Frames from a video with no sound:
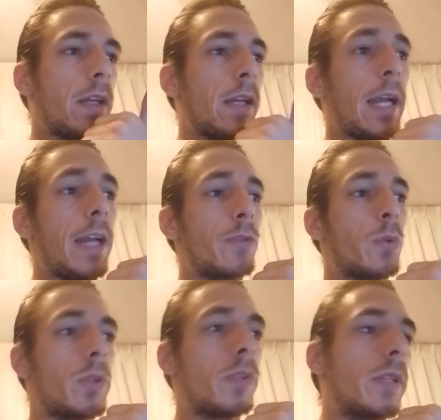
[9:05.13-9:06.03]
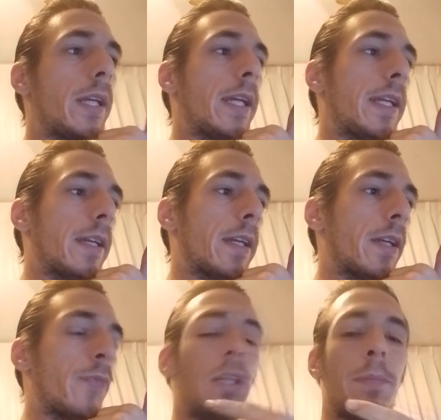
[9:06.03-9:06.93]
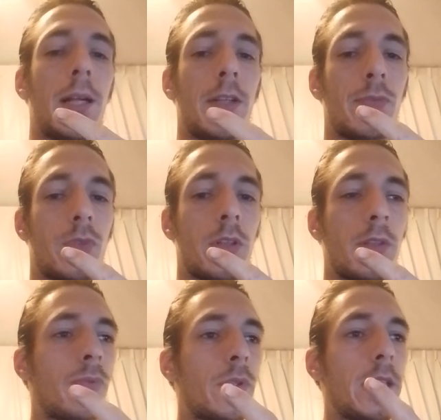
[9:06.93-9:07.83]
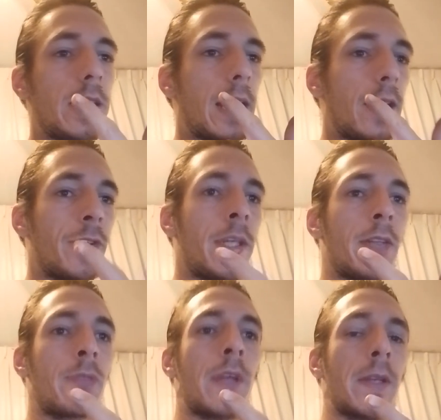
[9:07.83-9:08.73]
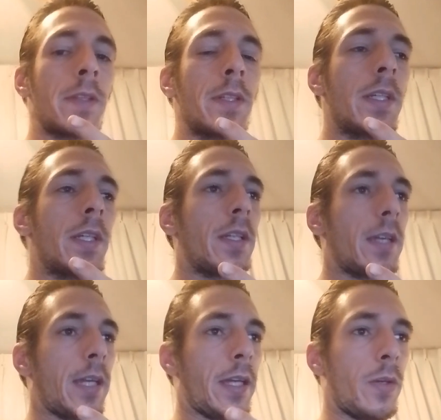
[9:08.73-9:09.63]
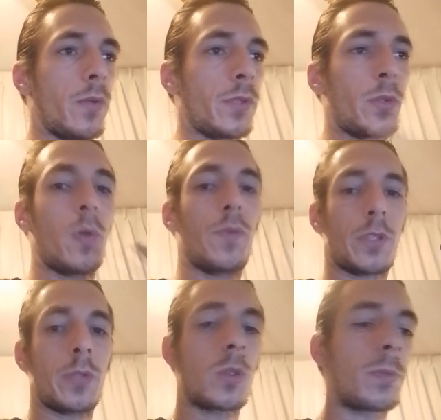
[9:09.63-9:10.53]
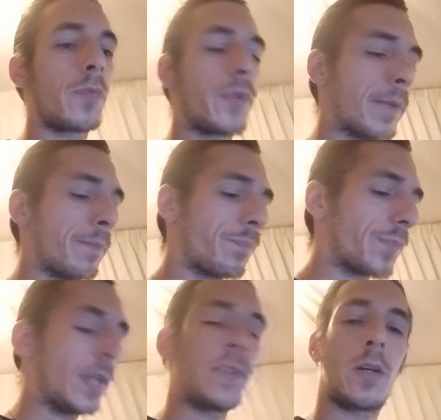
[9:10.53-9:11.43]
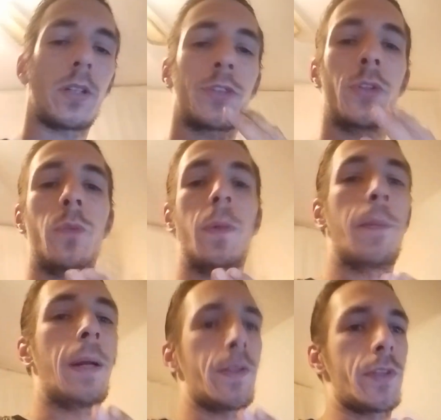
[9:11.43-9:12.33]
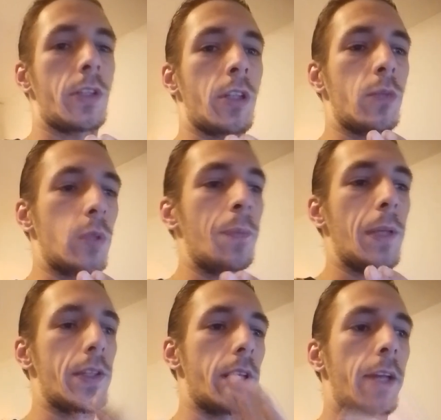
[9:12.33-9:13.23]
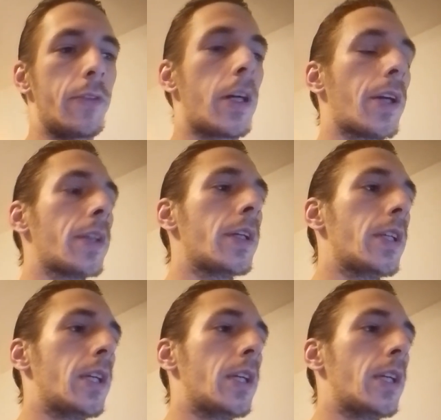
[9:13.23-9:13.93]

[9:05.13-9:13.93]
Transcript: I have to order a V-belt for the alternator fan over the normal fan. The other 2 belts are going to be replaced later on.